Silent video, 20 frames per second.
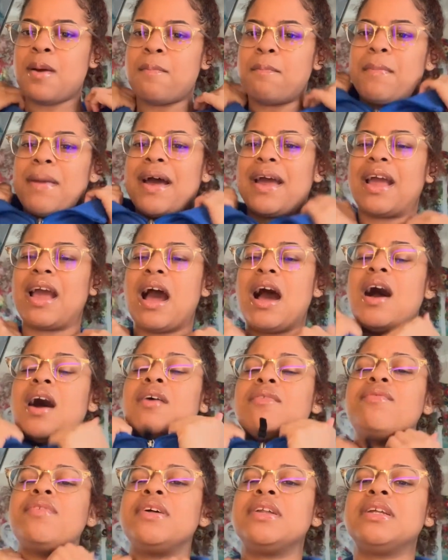my
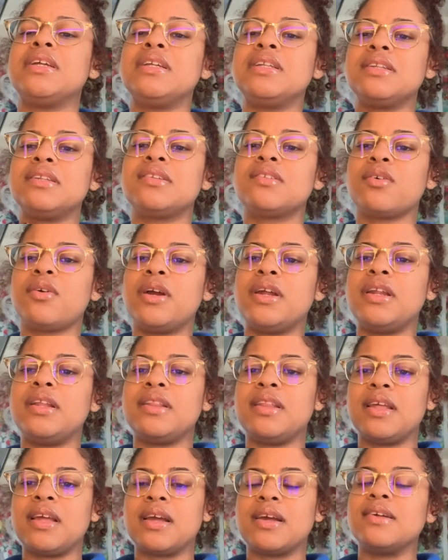confidence or
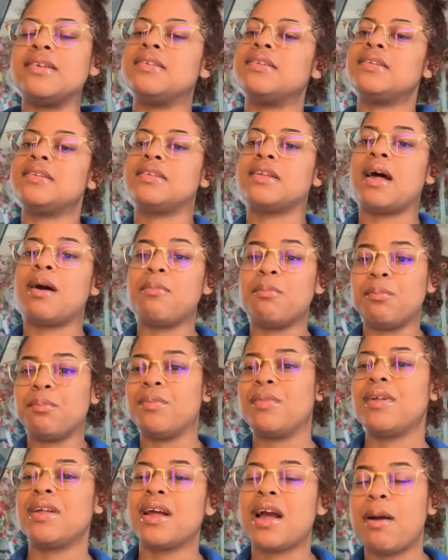anything, because
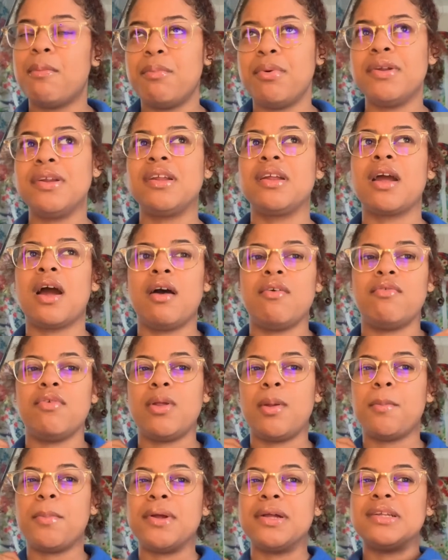I'm pretty
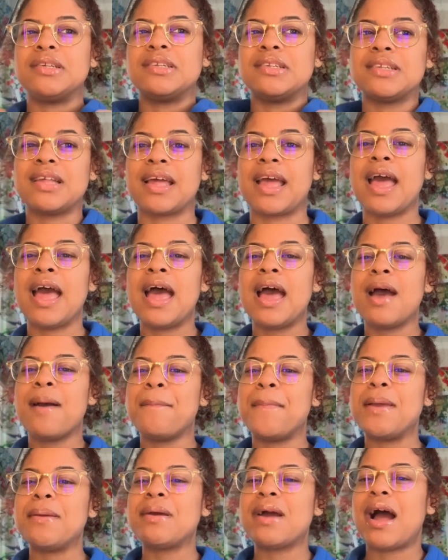confident, but it's just like
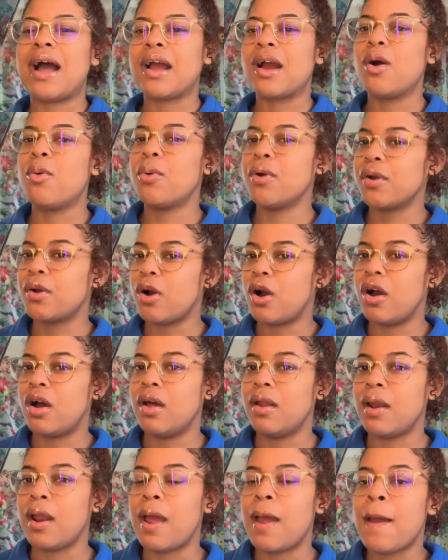maybe I could work
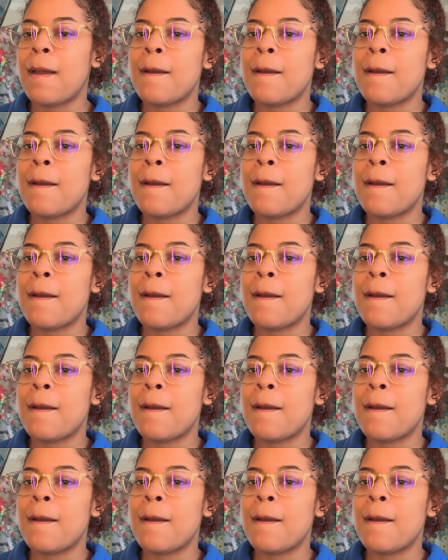on